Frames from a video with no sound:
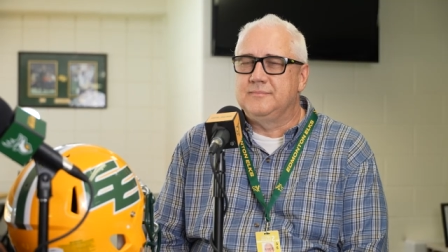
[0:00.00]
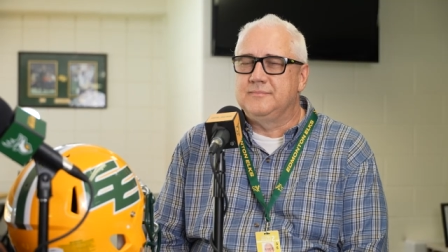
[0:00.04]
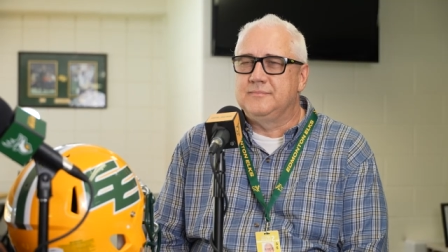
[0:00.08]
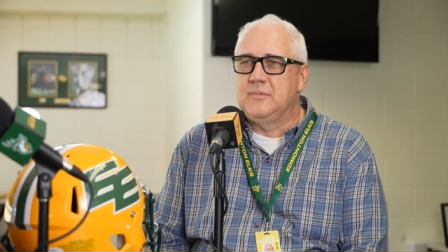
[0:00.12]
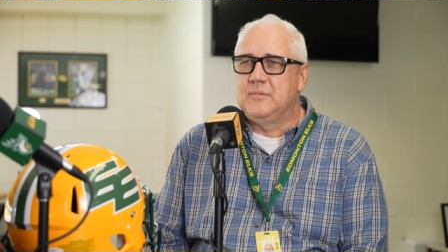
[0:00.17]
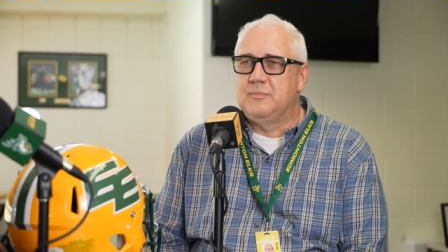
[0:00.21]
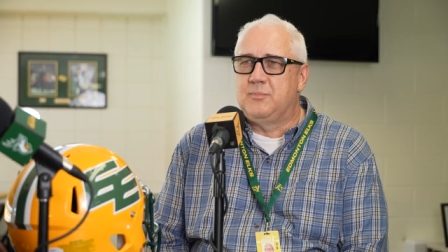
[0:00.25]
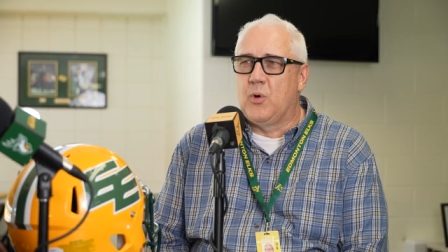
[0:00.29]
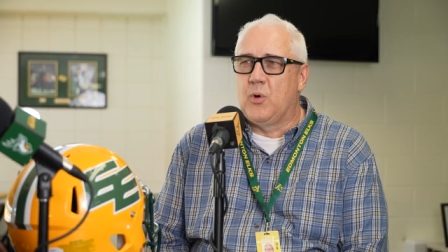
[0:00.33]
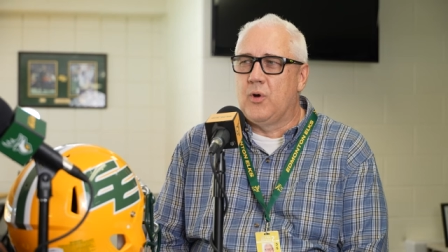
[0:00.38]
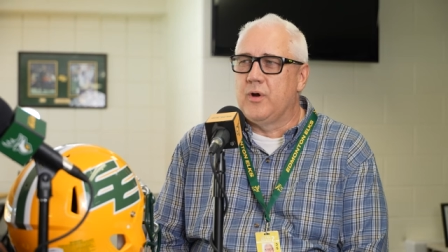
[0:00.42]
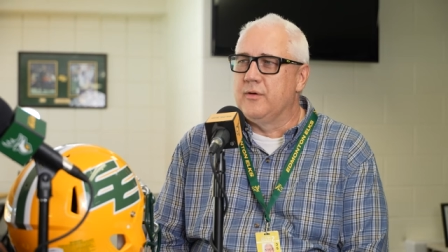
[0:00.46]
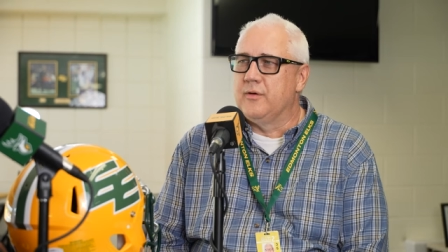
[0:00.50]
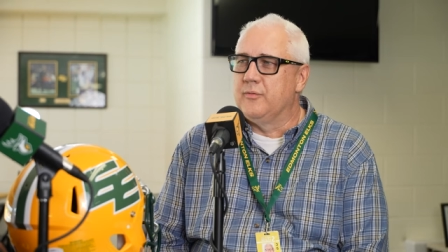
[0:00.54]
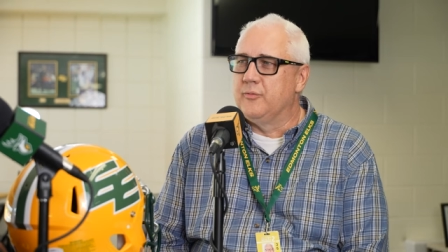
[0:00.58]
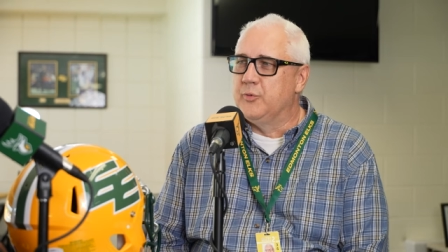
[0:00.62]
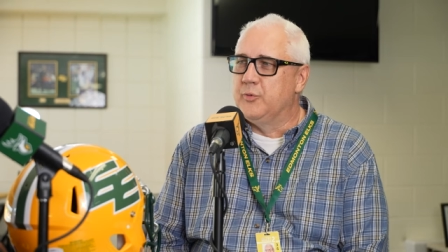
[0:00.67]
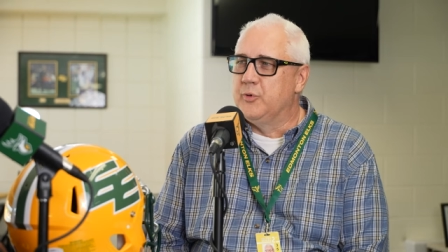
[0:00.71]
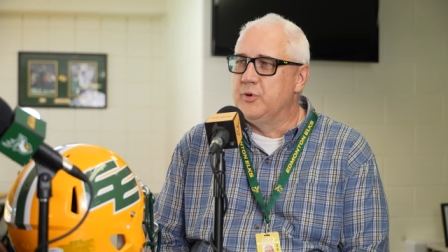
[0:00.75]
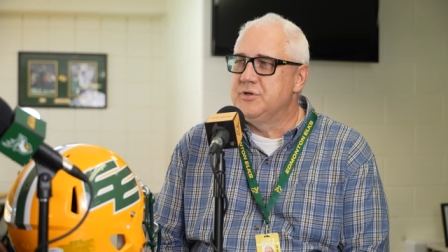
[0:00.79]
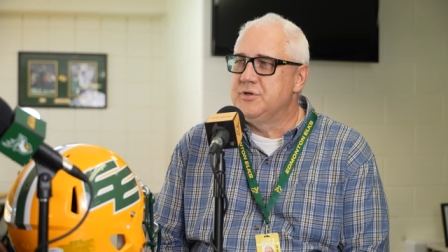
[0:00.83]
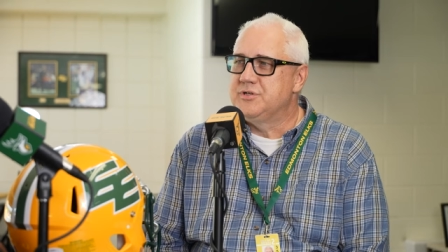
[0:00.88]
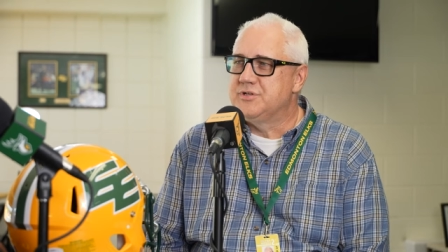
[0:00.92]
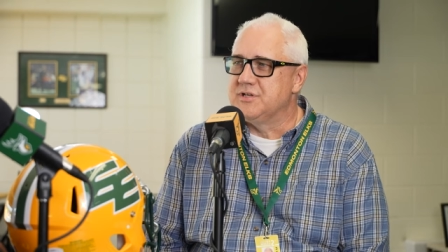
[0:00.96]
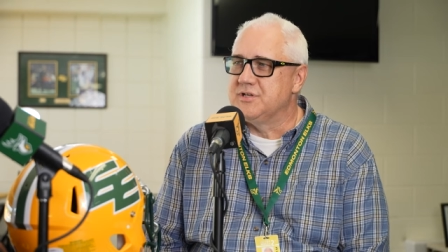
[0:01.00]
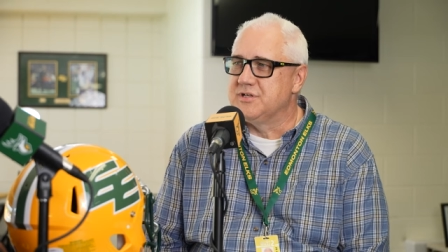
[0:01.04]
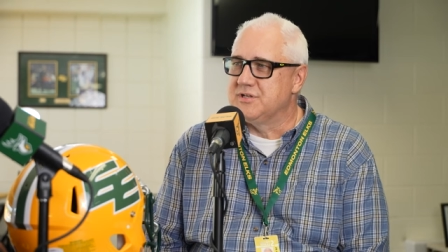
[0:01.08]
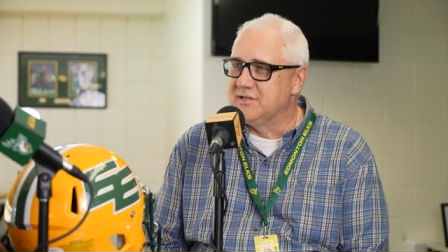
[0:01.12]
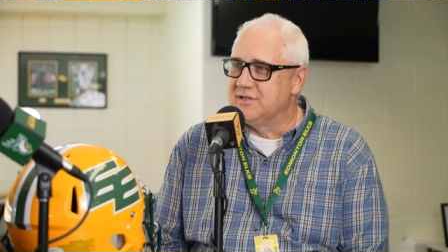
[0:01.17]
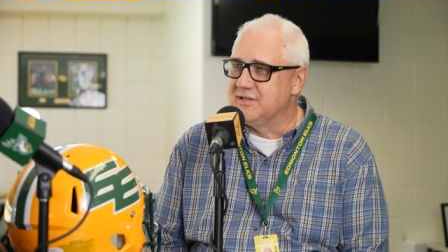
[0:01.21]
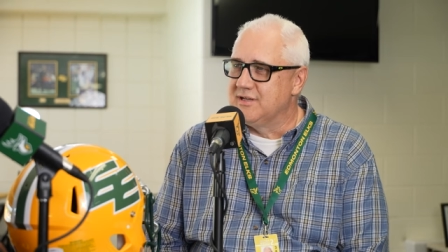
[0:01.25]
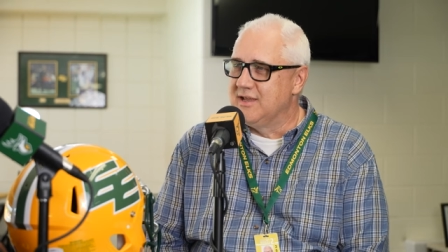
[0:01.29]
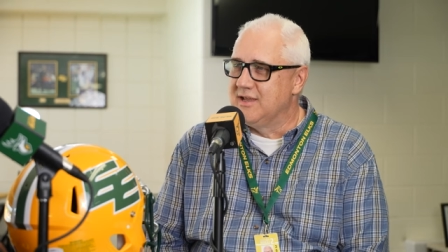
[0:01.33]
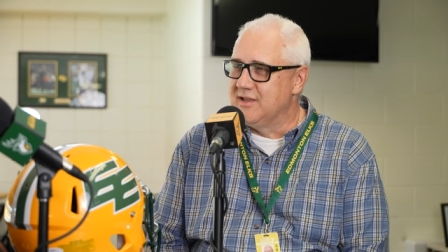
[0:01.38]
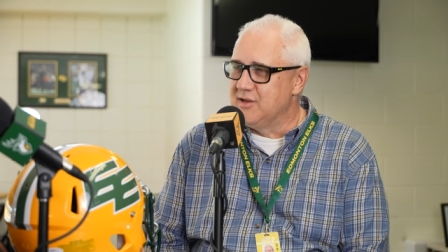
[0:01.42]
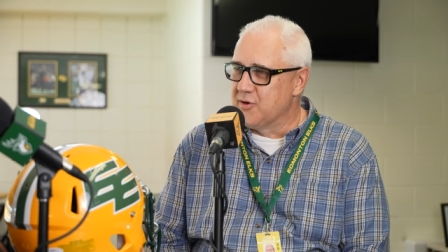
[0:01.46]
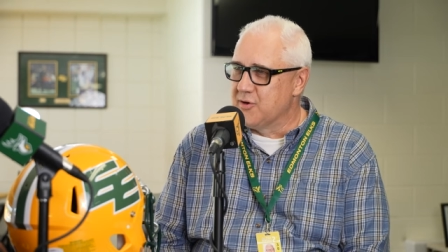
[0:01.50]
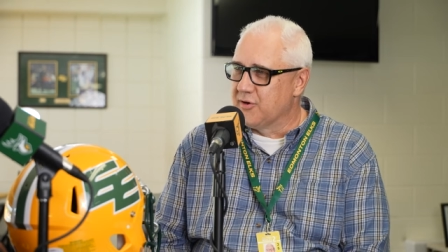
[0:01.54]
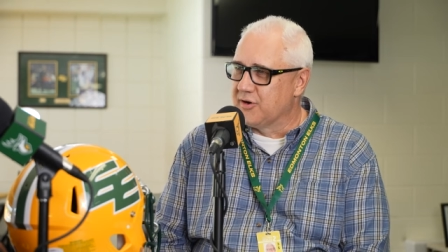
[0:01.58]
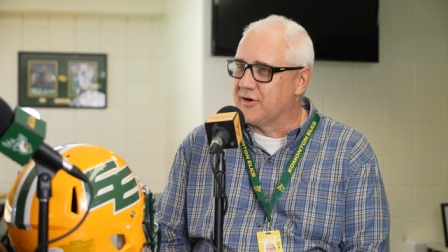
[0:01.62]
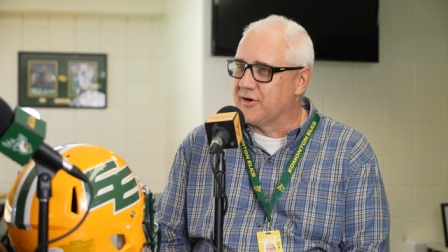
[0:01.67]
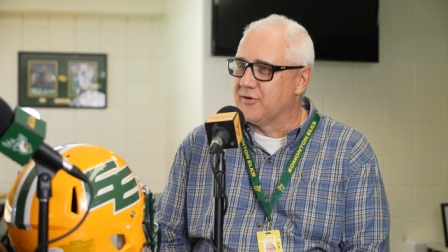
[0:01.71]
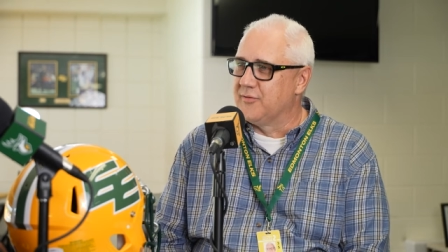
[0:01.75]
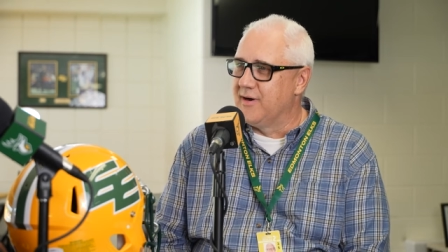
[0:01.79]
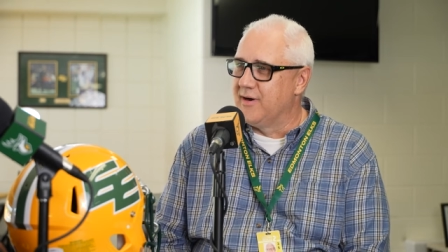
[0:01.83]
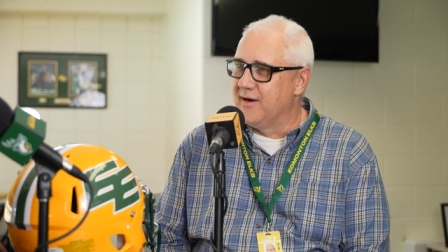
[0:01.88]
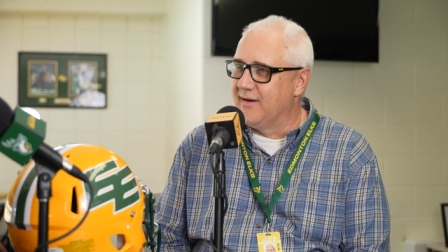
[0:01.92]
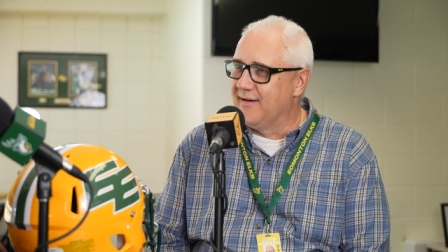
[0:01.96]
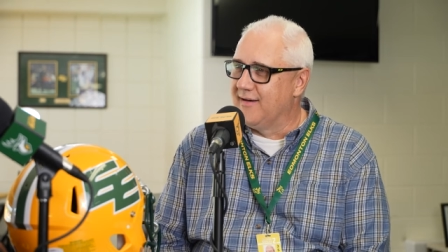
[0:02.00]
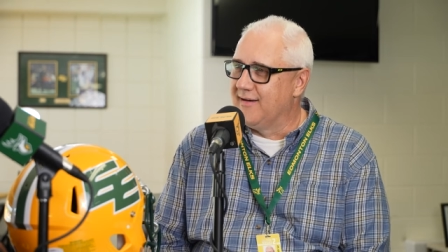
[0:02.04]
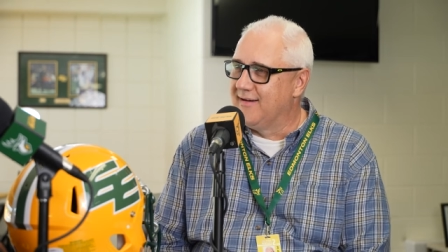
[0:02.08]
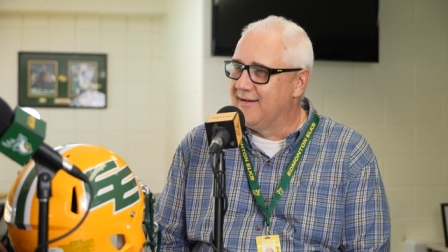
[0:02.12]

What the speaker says: important rouges in your career.